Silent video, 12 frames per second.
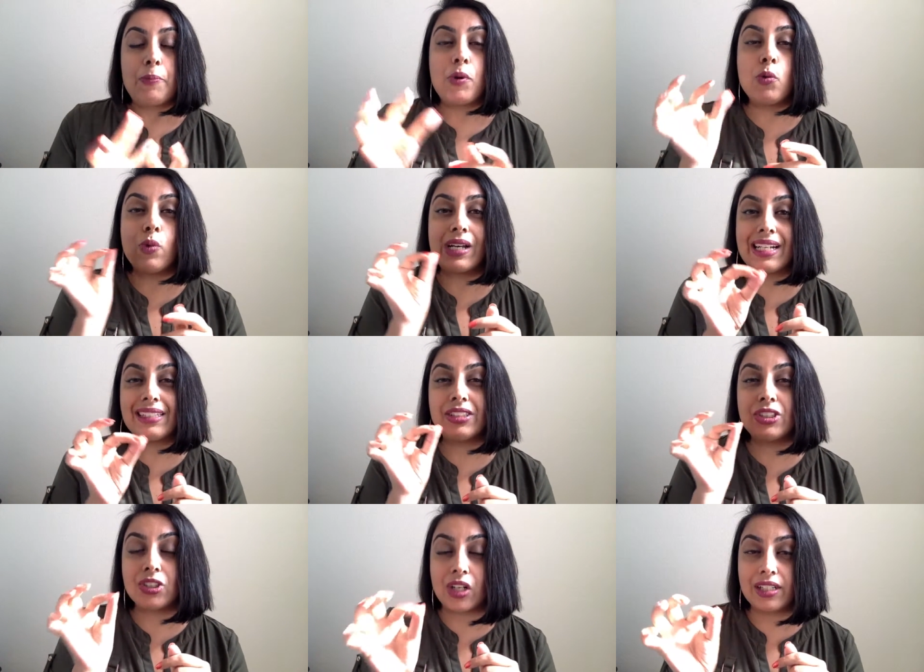But when I
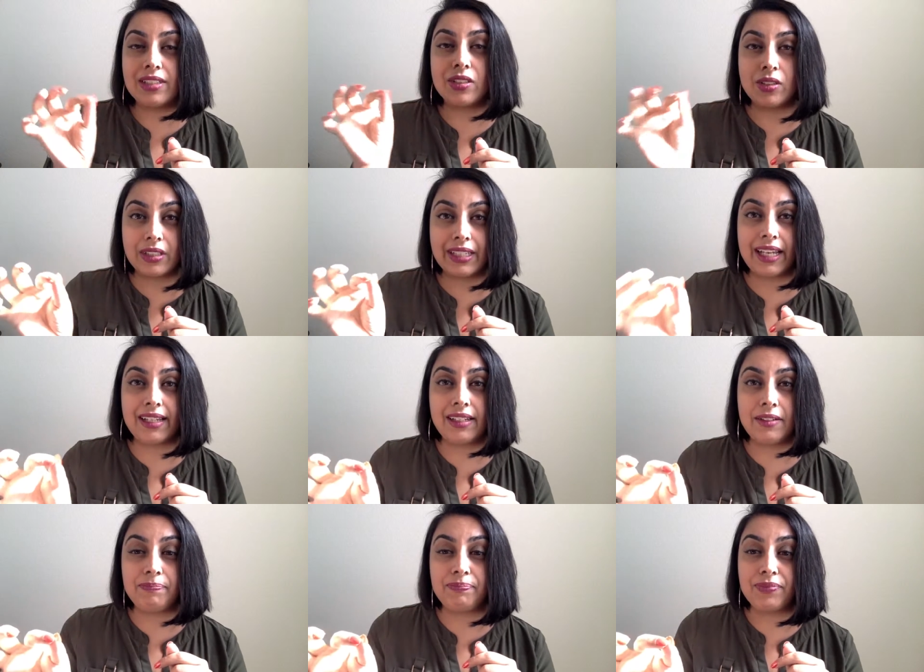started to look at
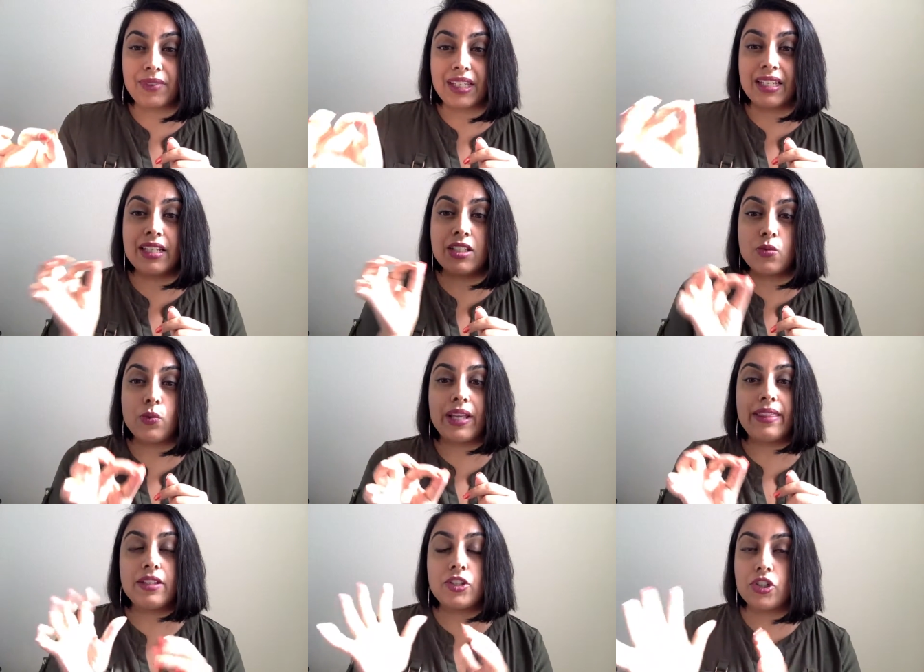it is
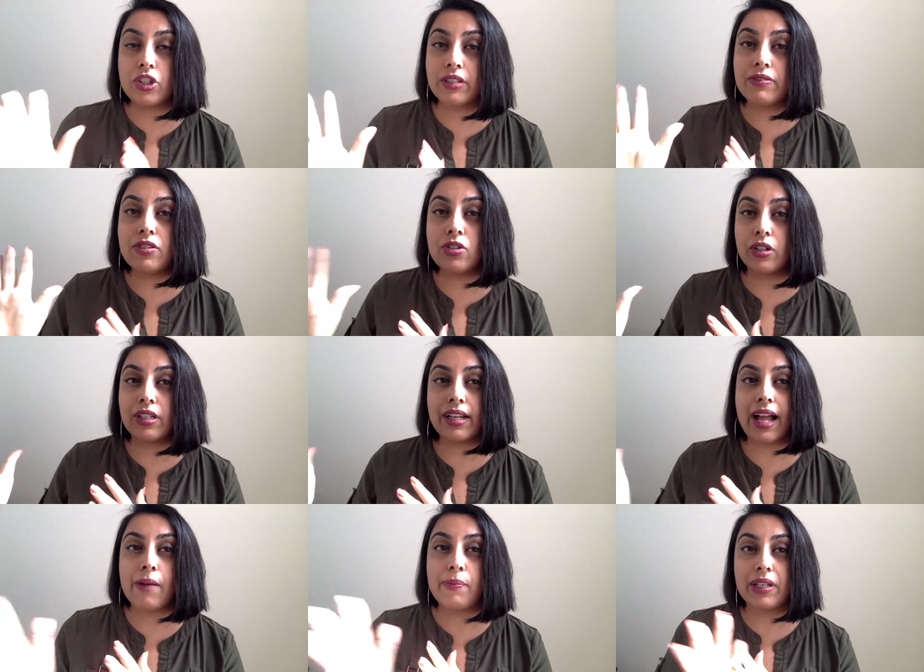when the shifts started
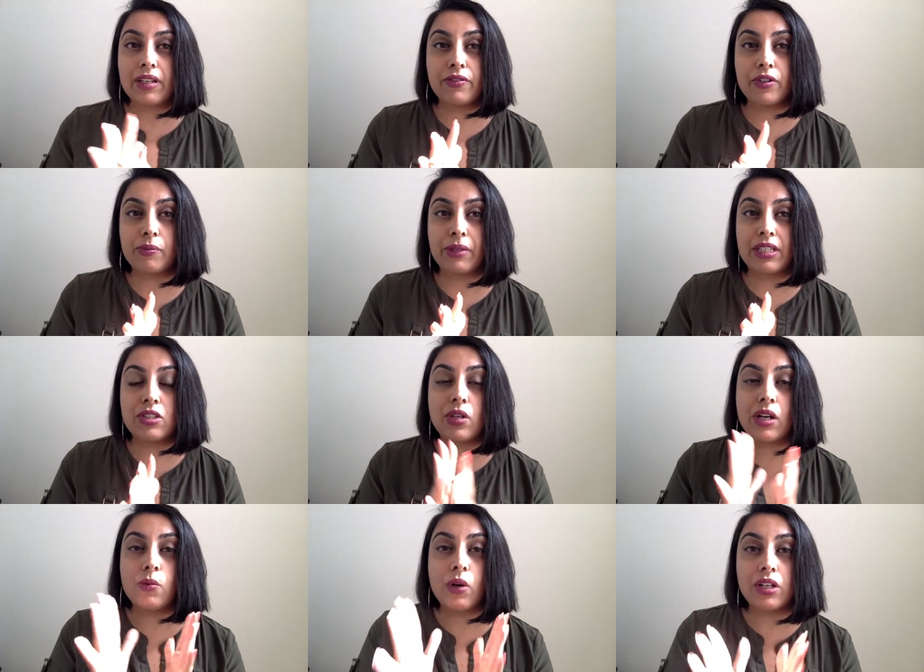happening for me. So
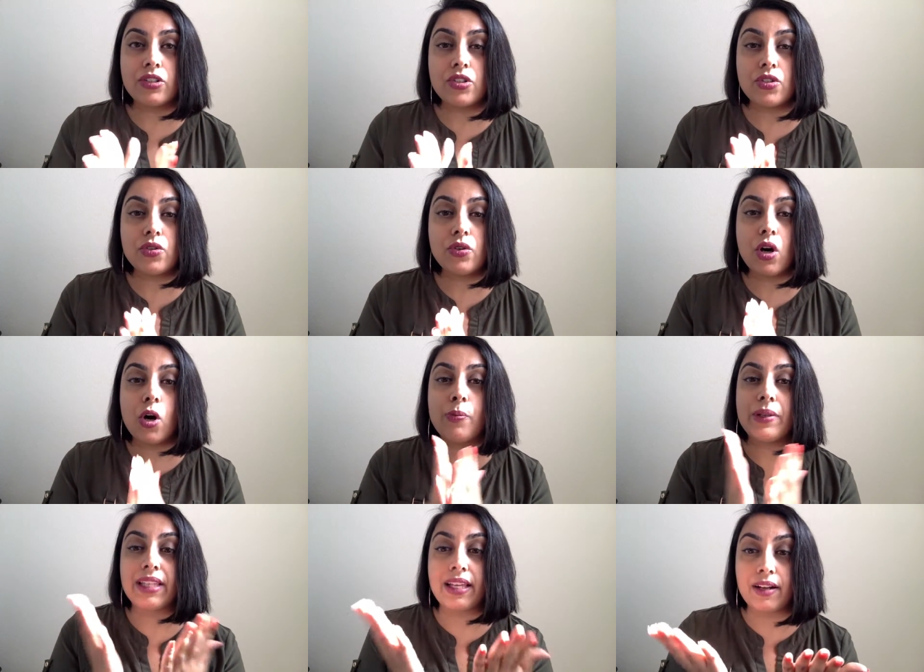I want to
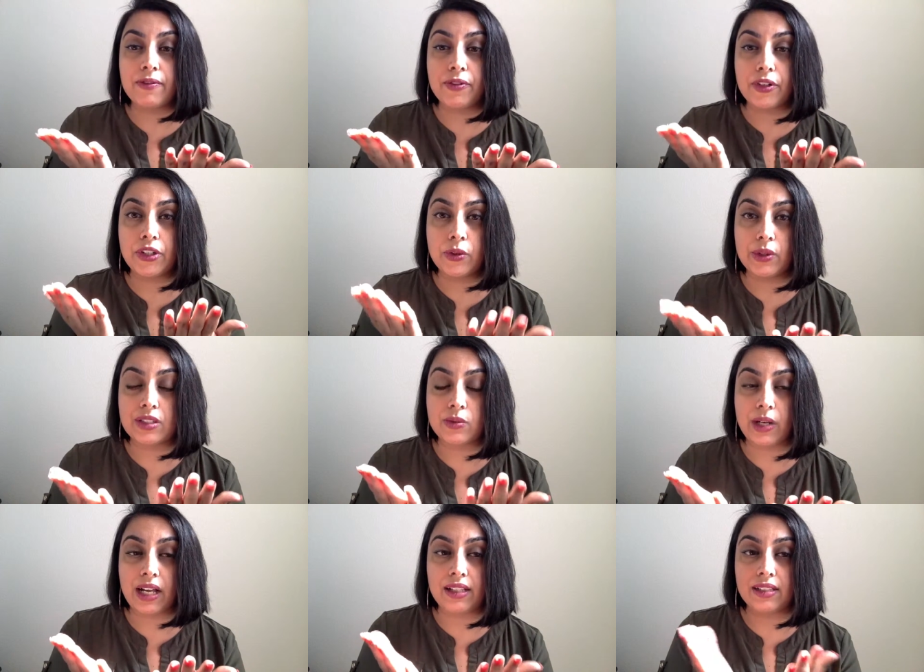open that up for you as
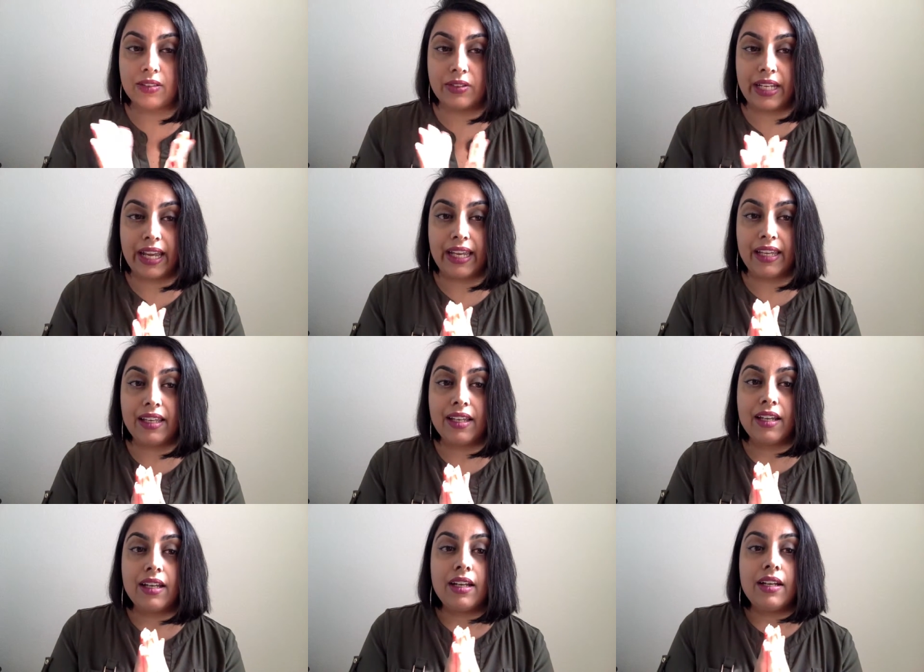well, okay?
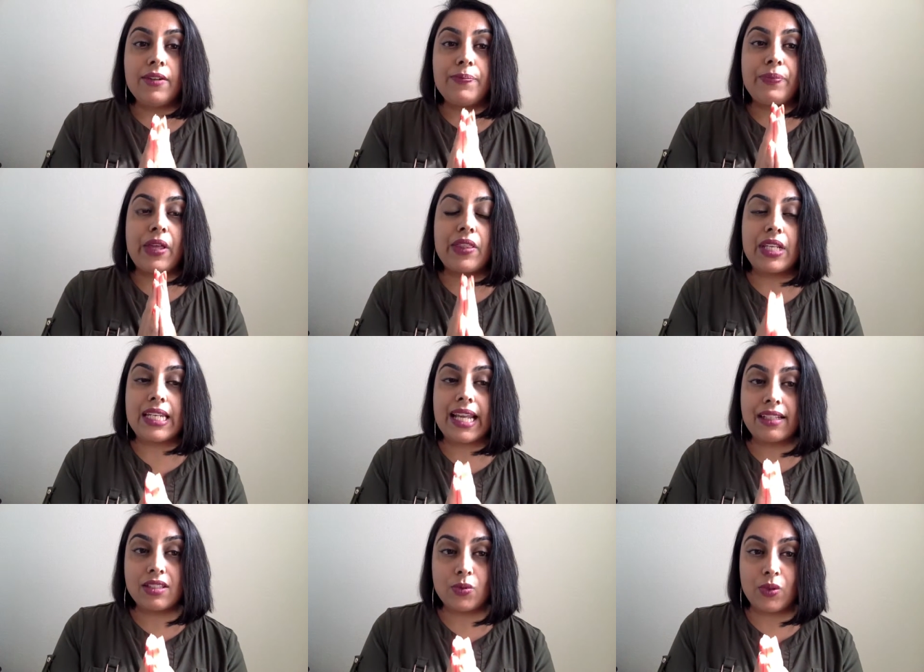Now the
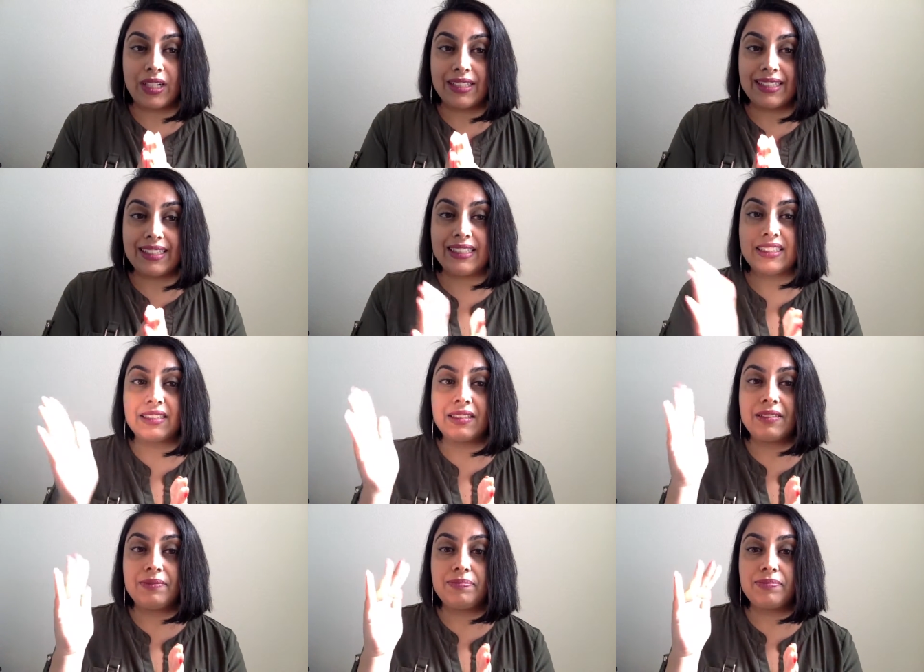next one is,
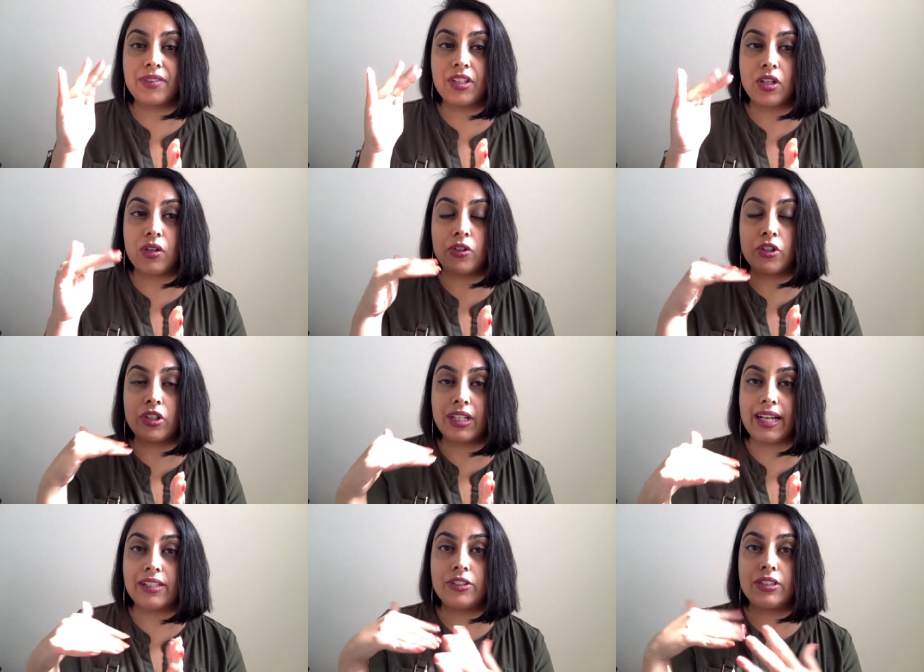you're going
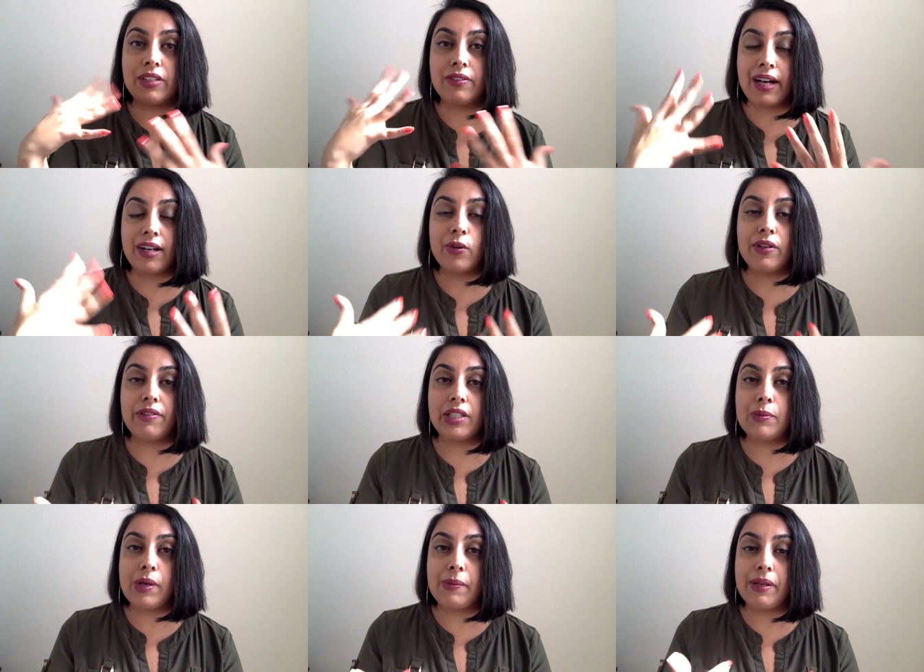to ask yourself, how do I
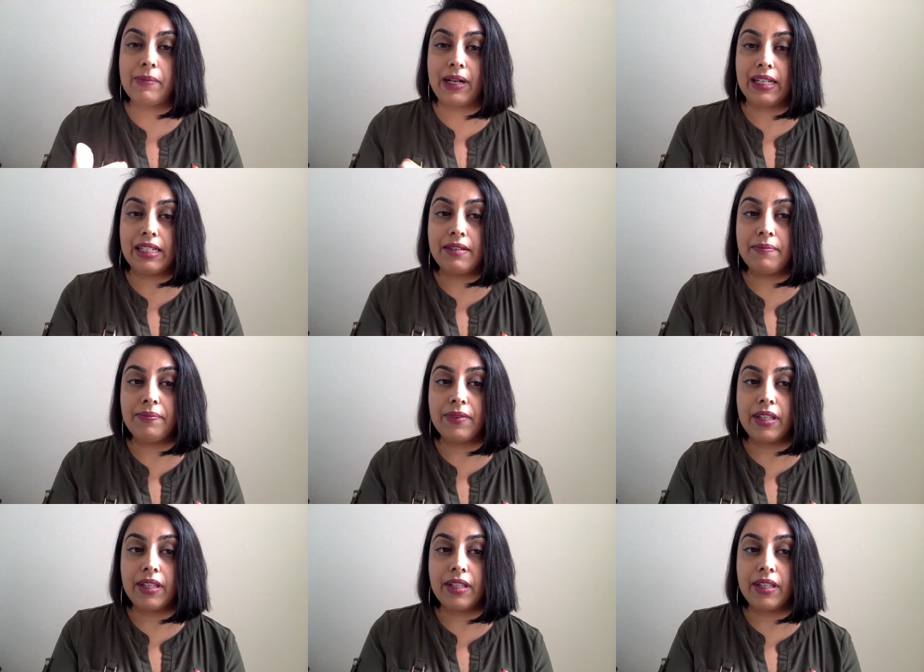feel about my body?